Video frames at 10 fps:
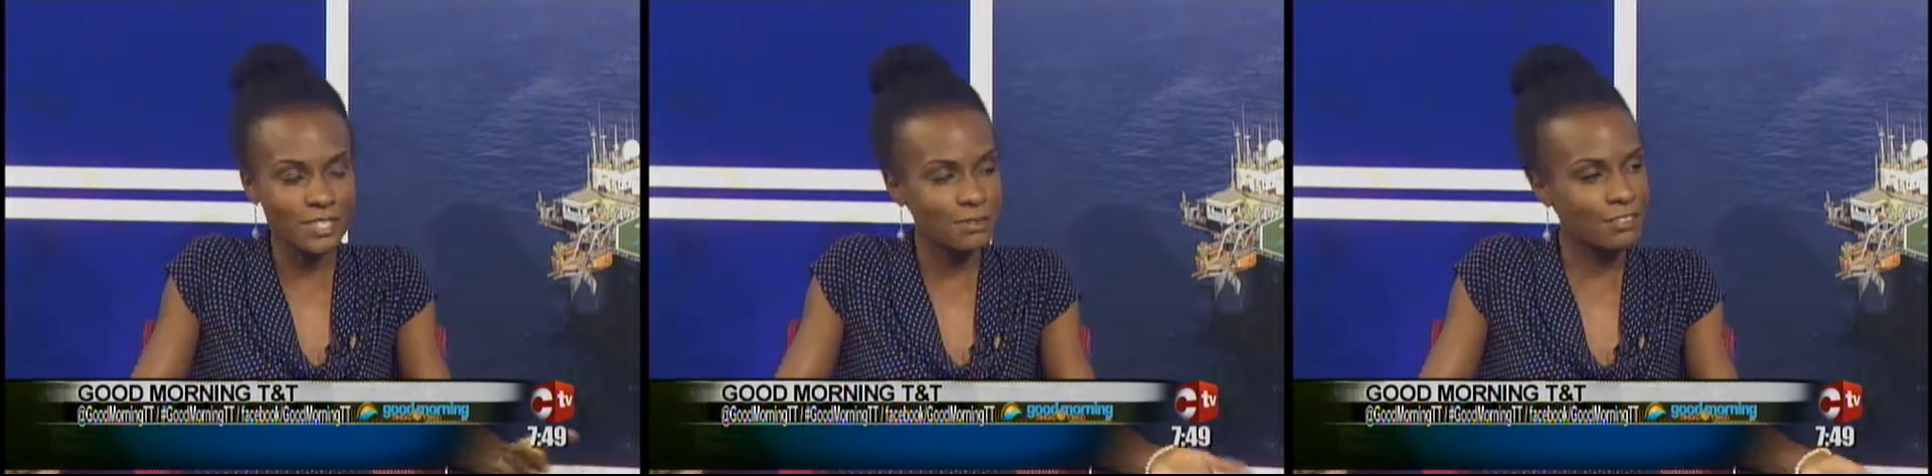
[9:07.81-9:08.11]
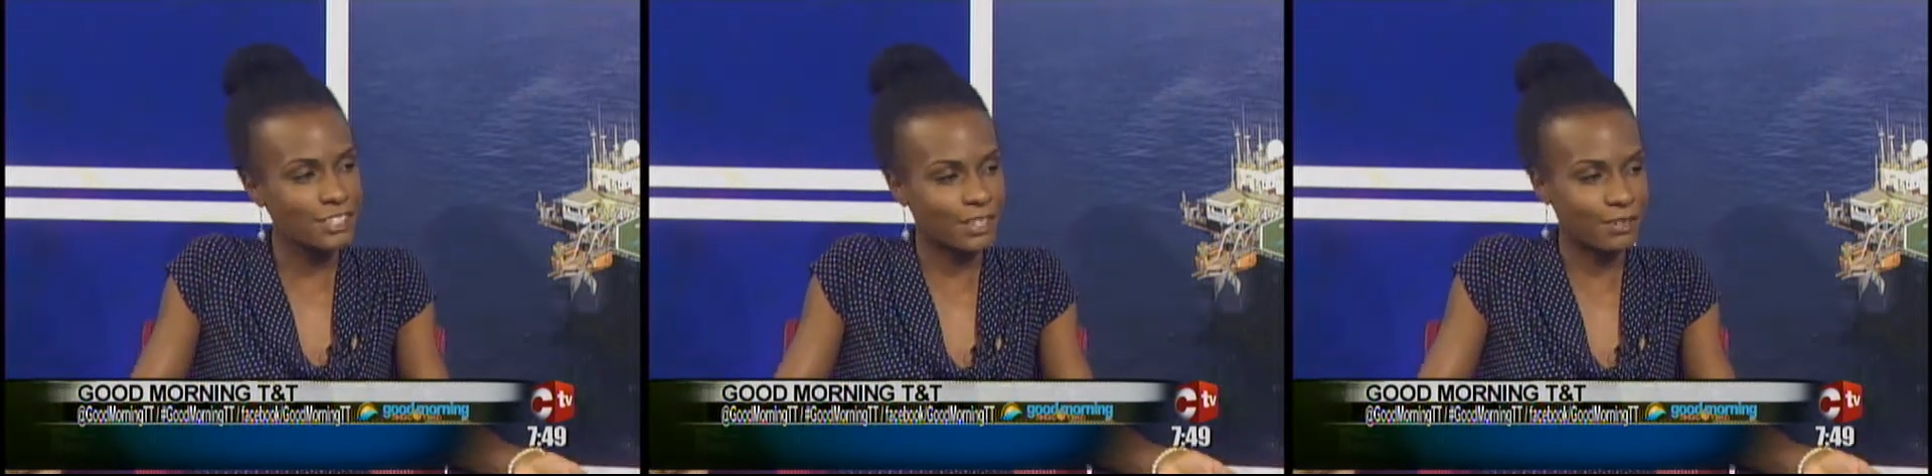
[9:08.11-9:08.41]
to be
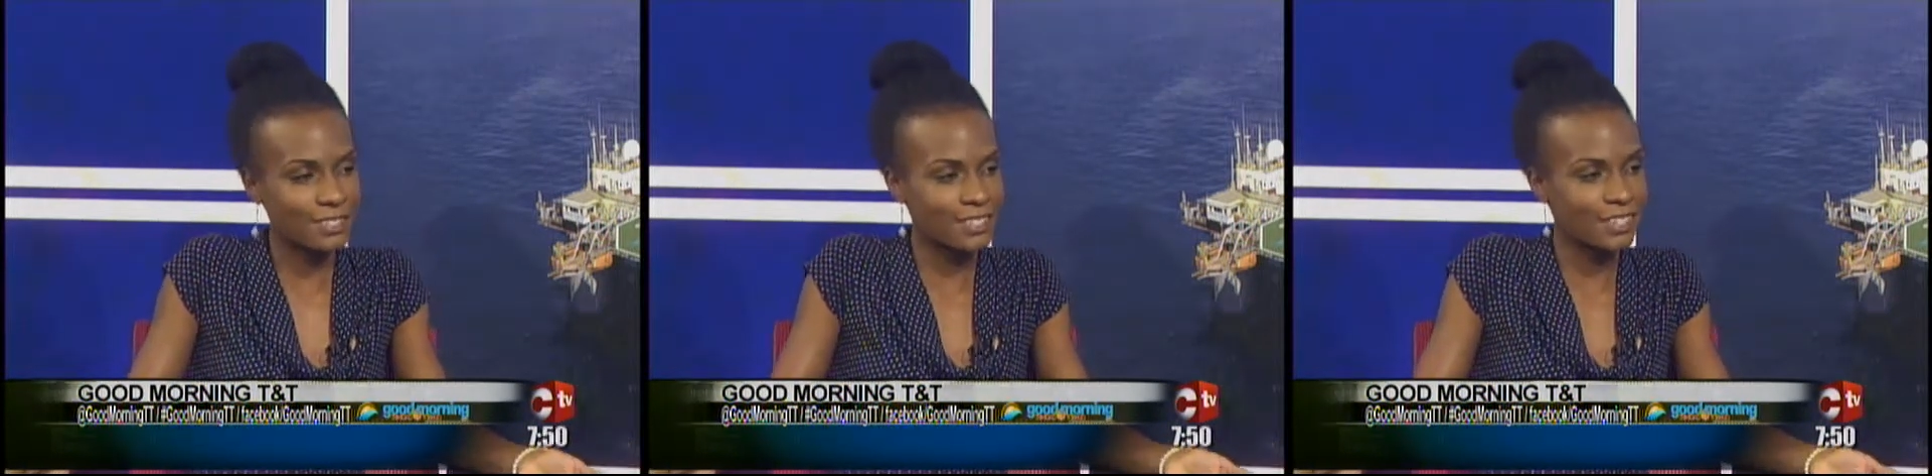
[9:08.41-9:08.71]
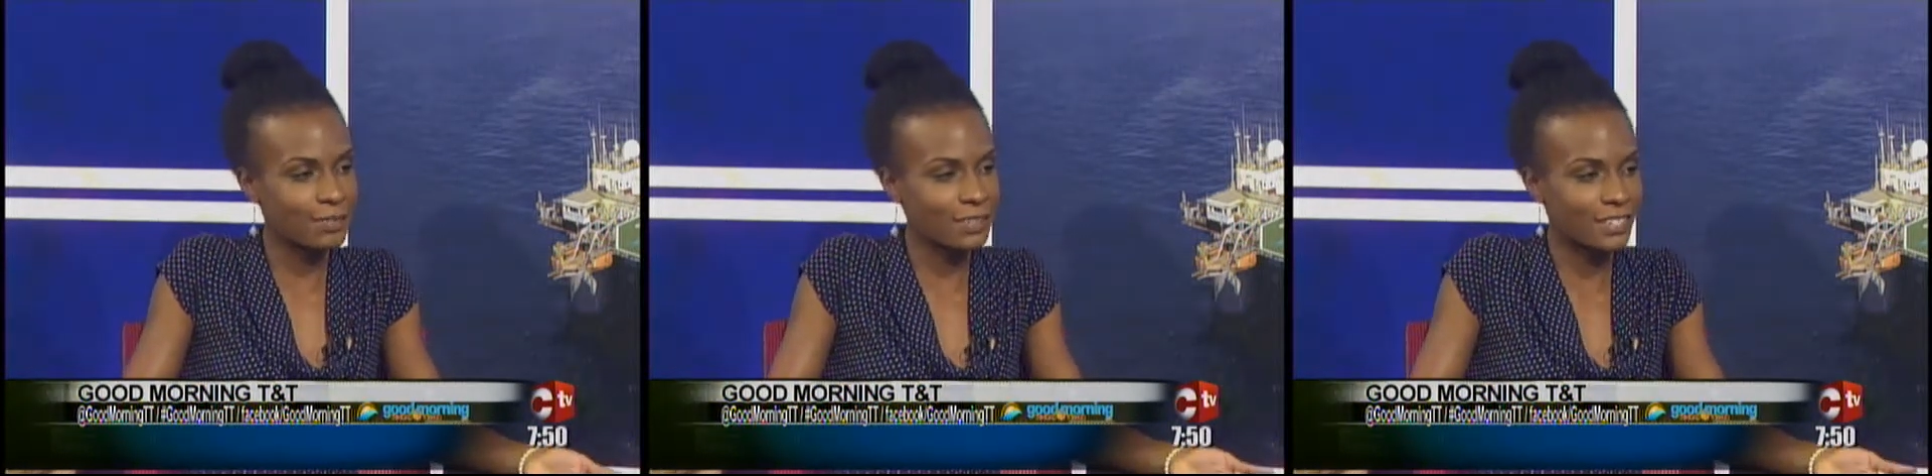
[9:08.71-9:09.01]
reaching out to the
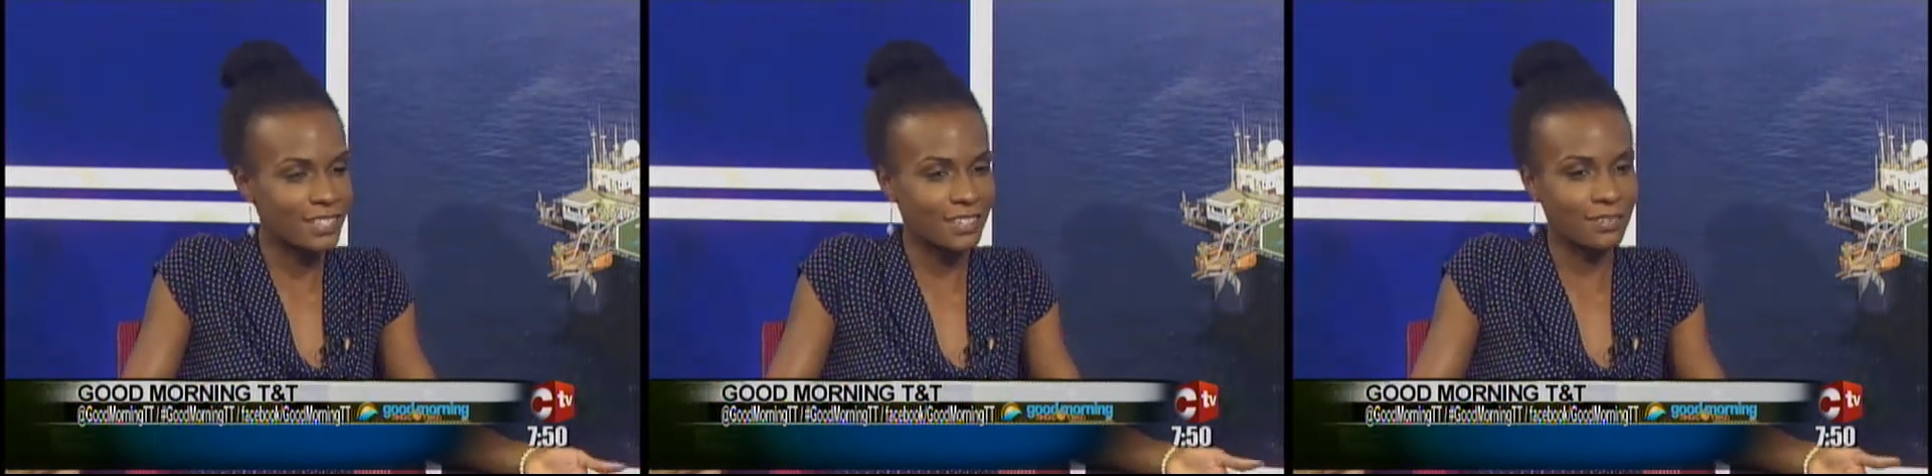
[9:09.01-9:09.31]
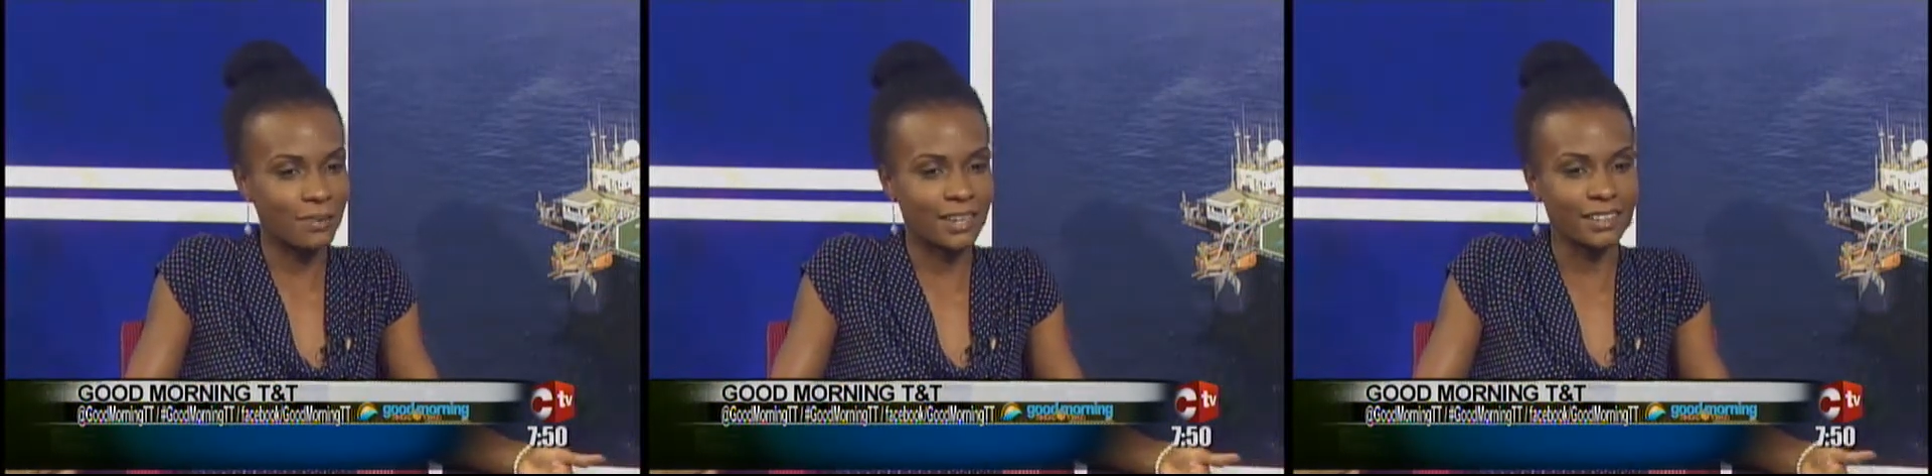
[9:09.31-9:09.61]
community,
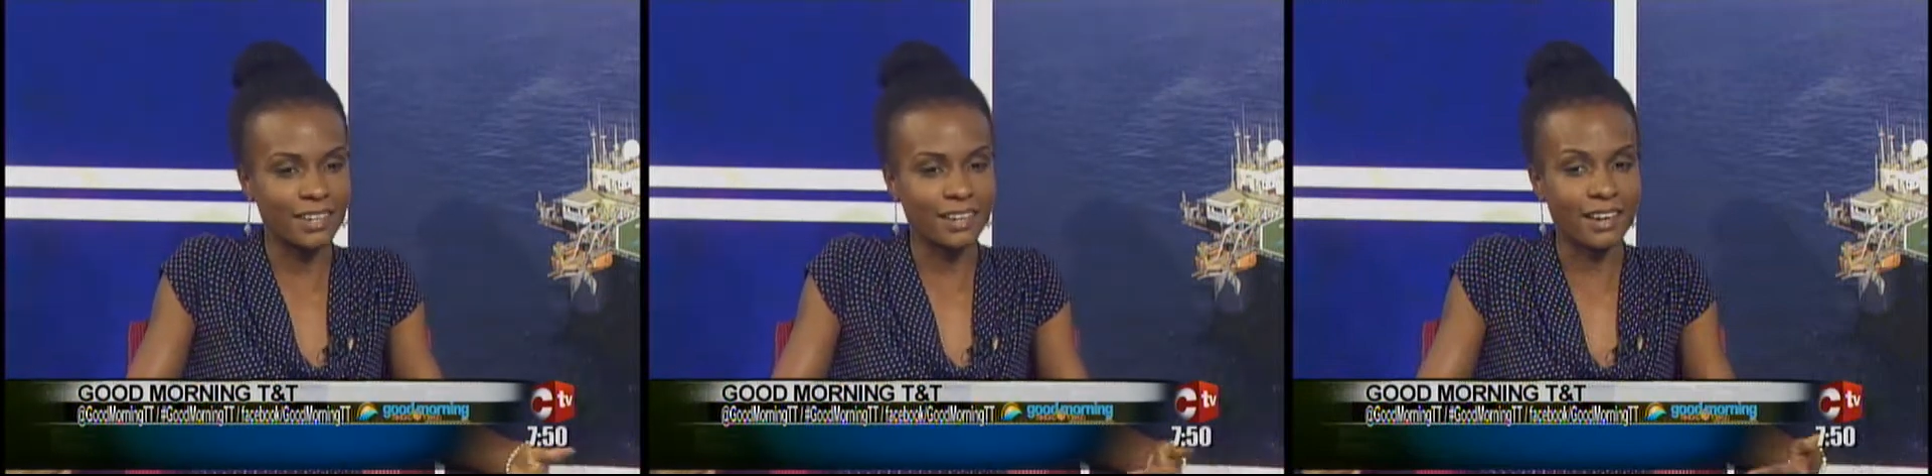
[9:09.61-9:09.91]
where they're